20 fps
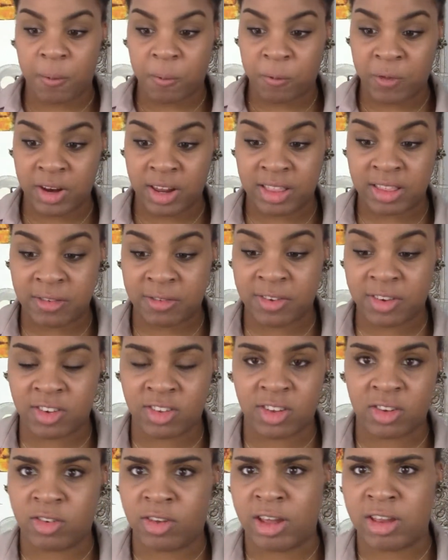when it's
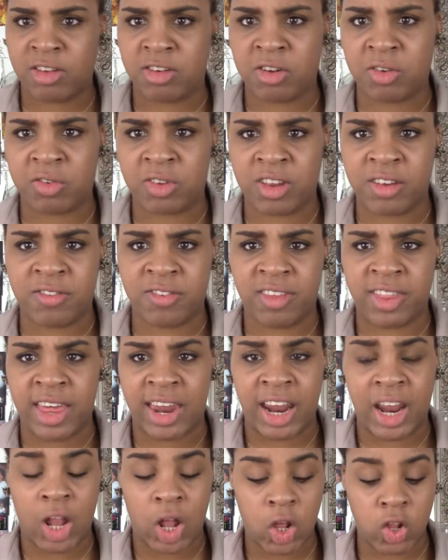officially dry, you don't really feel that
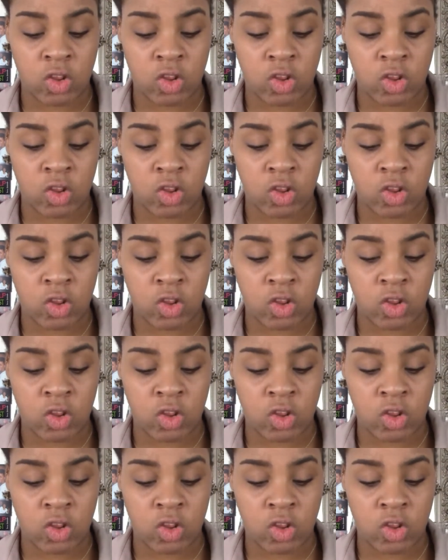at all.